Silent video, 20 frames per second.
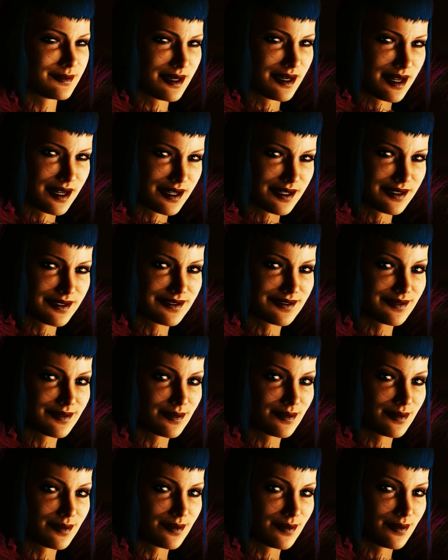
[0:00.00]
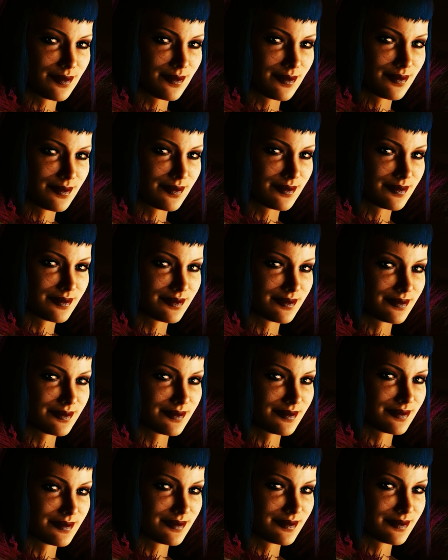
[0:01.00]
Please. Could it
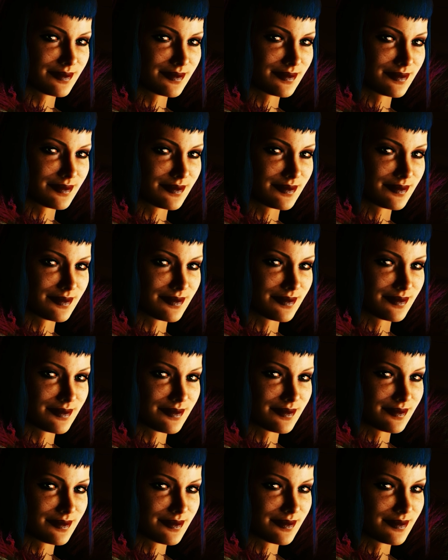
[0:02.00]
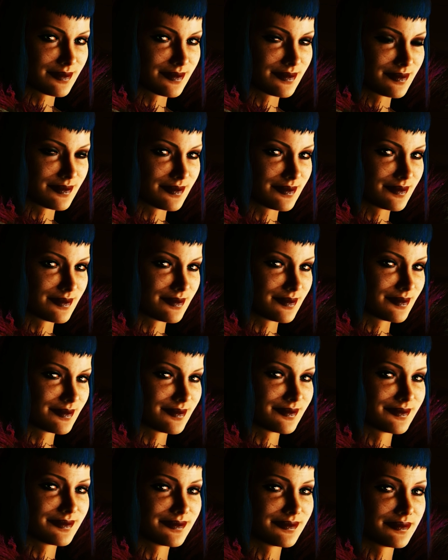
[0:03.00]
be? Emperor's prepared to cede
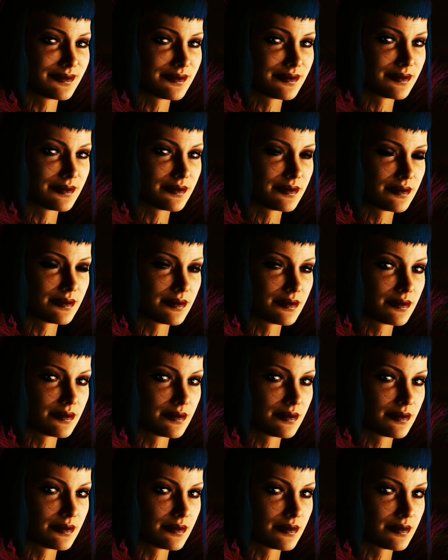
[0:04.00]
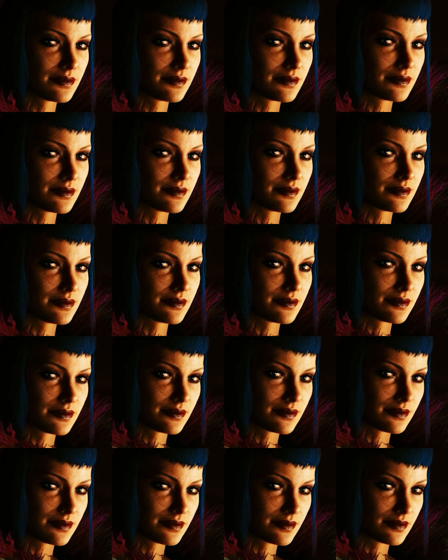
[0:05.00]
his throne after 150 years?
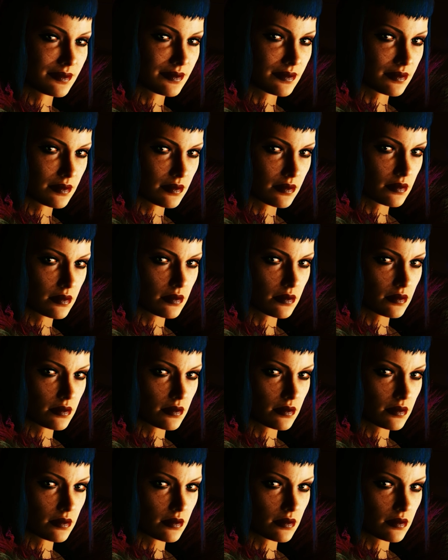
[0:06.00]
Doubt it.